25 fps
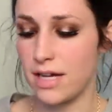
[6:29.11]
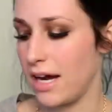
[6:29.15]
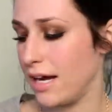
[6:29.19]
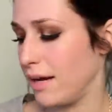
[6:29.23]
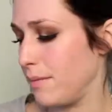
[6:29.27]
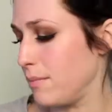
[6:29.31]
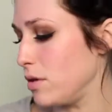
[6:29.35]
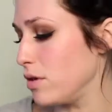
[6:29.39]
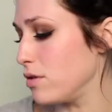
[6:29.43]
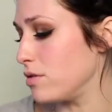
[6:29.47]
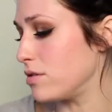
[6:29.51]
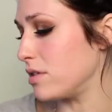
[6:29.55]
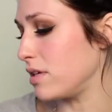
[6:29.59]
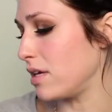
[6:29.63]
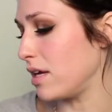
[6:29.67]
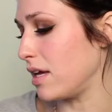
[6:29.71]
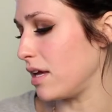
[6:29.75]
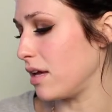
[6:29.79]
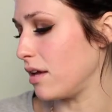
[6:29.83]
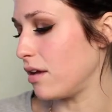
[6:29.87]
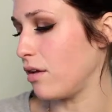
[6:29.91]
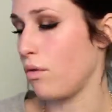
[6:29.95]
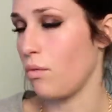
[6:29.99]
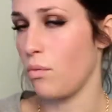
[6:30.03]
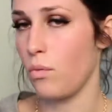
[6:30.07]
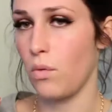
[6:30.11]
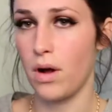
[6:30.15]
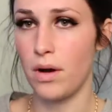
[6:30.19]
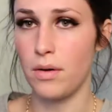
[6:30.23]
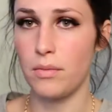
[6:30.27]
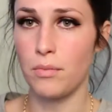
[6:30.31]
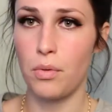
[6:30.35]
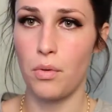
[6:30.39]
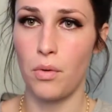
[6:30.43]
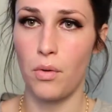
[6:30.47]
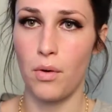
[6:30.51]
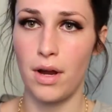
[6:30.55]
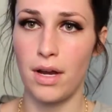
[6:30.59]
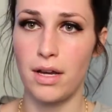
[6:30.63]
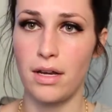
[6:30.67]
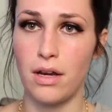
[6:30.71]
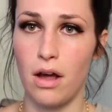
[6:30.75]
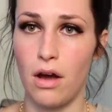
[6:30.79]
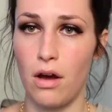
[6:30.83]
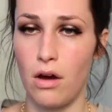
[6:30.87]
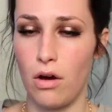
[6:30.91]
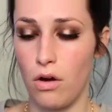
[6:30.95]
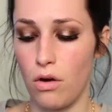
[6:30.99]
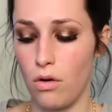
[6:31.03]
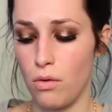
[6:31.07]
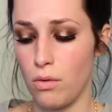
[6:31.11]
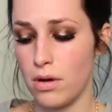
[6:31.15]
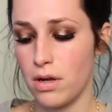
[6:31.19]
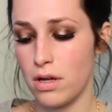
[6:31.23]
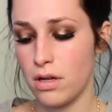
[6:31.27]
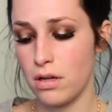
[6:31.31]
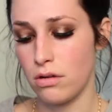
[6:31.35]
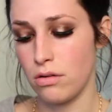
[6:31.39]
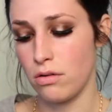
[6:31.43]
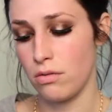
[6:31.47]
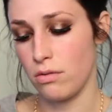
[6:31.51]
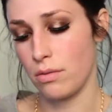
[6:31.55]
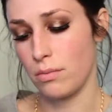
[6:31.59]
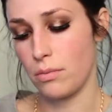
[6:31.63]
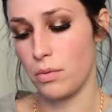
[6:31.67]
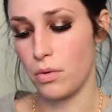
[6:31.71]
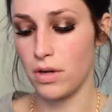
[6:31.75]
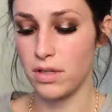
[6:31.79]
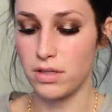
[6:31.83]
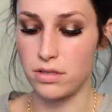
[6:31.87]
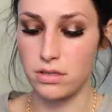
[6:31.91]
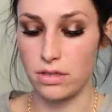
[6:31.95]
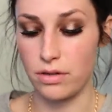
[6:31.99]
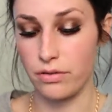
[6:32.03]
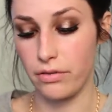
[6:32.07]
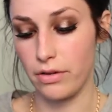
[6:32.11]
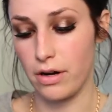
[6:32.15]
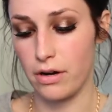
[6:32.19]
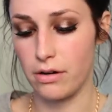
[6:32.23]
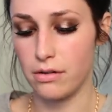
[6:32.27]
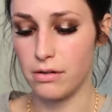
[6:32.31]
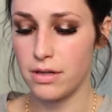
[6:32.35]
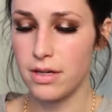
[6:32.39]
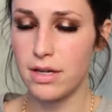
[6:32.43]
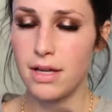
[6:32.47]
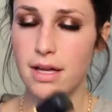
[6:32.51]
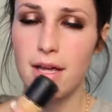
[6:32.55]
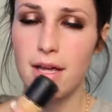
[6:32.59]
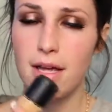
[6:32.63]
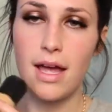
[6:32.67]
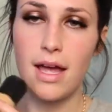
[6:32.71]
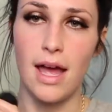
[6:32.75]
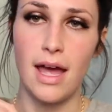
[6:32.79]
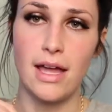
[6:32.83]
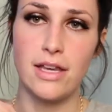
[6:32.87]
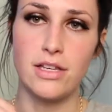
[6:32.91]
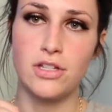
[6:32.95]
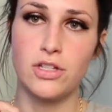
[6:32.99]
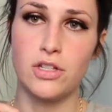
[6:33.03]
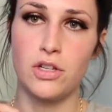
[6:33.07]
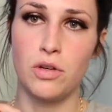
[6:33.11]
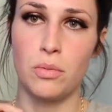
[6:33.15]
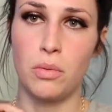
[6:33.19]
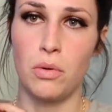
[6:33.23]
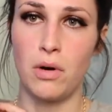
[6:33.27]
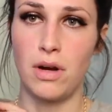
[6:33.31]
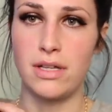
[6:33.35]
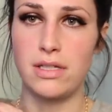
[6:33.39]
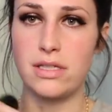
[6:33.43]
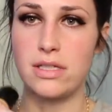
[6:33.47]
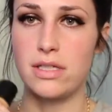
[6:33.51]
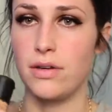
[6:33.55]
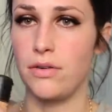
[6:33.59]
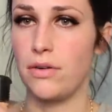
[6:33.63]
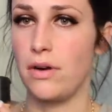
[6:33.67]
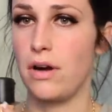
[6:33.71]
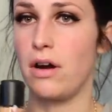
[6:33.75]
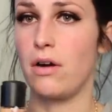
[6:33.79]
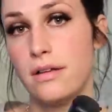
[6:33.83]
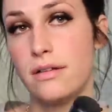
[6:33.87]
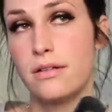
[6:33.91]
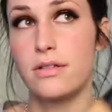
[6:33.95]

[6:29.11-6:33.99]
I'm using 1.0, 1.0, and 2.0.